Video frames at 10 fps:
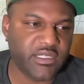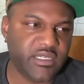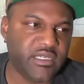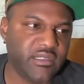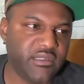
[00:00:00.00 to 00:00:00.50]

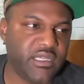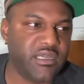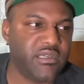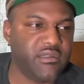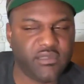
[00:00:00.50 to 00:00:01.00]

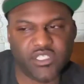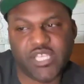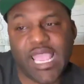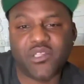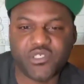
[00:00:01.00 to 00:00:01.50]
the
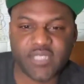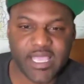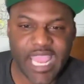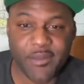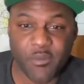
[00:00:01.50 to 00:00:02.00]
challenges
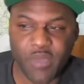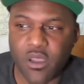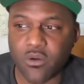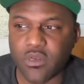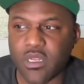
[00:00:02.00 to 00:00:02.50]
that came
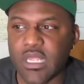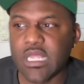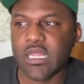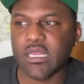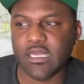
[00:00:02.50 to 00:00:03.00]
about,
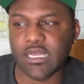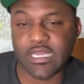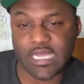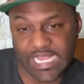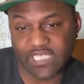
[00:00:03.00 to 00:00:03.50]

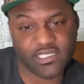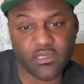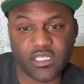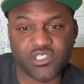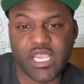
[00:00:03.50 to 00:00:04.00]
it's
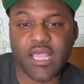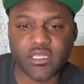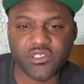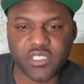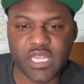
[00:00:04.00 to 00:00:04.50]
still a
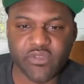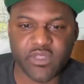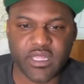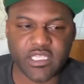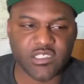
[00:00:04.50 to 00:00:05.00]
challenge
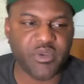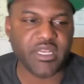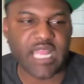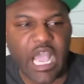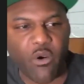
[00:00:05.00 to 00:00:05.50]
nevertheless, but
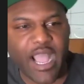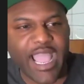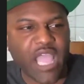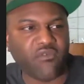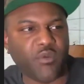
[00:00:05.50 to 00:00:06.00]
now I
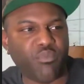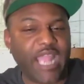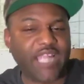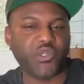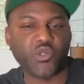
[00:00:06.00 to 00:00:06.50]
have a
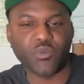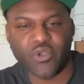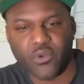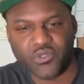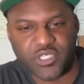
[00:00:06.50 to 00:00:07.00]
practical
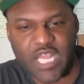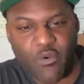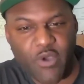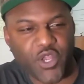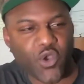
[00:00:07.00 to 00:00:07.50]
approach.
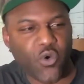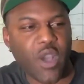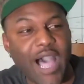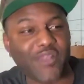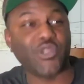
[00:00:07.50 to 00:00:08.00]
Now I know
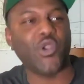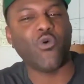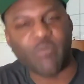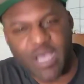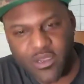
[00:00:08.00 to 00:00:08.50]
how to go
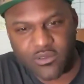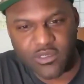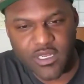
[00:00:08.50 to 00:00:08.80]
about